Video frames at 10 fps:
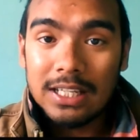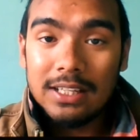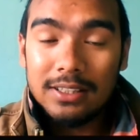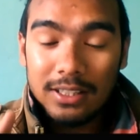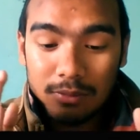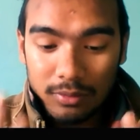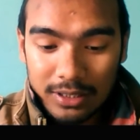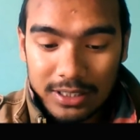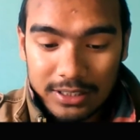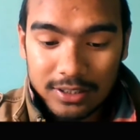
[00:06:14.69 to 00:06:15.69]
and then
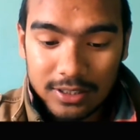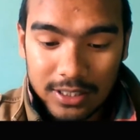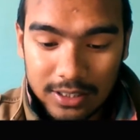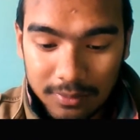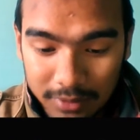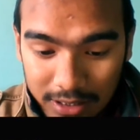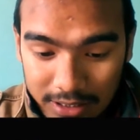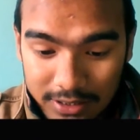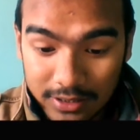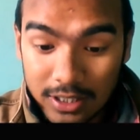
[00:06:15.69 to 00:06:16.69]
only install that
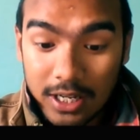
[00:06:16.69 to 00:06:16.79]
application.